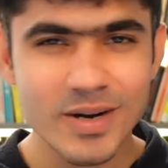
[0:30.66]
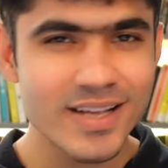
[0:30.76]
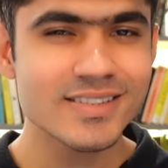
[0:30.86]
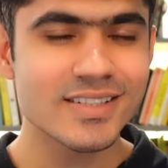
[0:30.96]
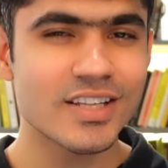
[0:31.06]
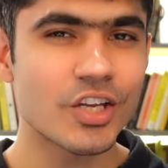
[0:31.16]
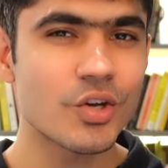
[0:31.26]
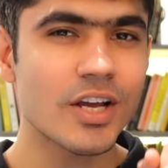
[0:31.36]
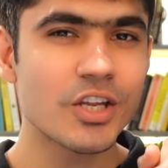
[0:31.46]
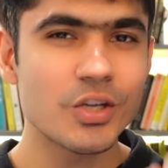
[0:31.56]
here's the thing, you
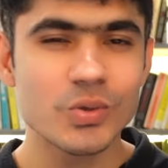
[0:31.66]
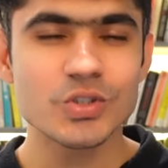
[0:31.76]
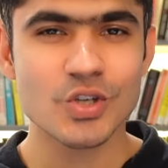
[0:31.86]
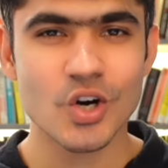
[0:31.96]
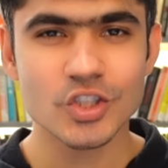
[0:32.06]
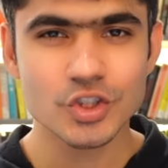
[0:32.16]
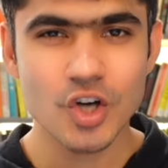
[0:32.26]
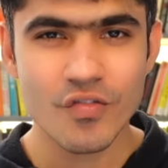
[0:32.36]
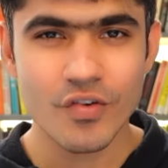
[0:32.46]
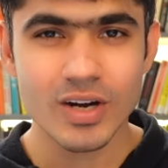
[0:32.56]
can use cron
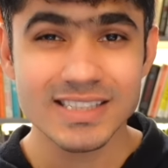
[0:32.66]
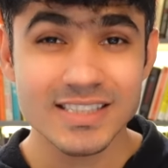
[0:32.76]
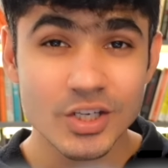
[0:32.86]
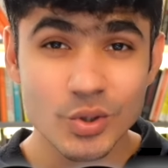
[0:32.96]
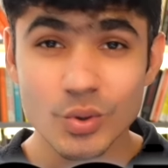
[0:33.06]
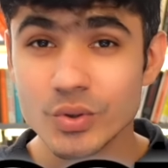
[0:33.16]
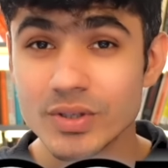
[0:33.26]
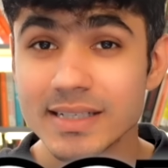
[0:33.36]
job for let's say 2 to 3